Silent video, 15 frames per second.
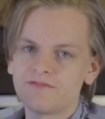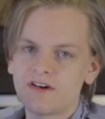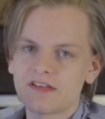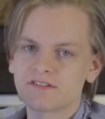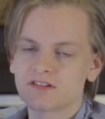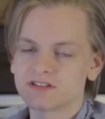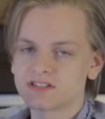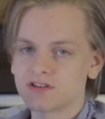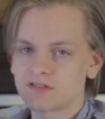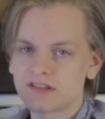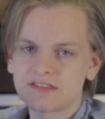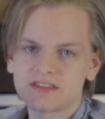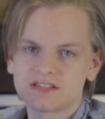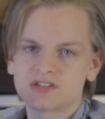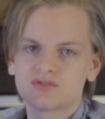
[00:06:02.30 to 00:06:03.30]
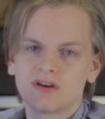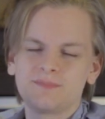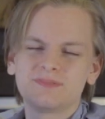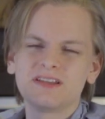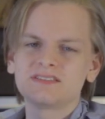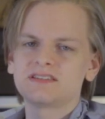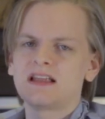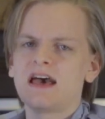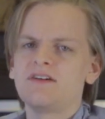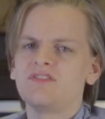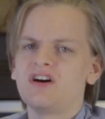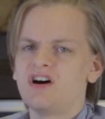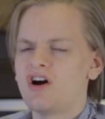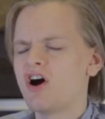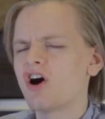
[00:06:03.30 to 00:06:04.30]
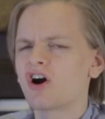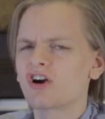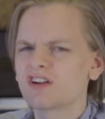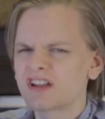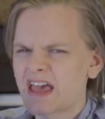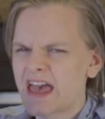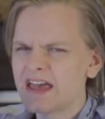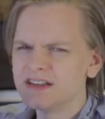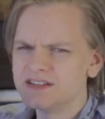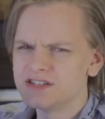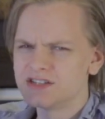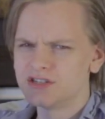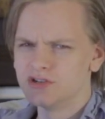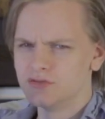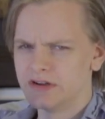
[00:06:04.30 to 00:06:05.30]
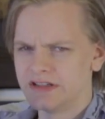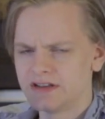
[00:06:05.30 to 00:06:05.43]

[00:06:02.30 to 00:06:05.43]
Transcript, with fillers: a feather so that the strip doesn't have a hard edge to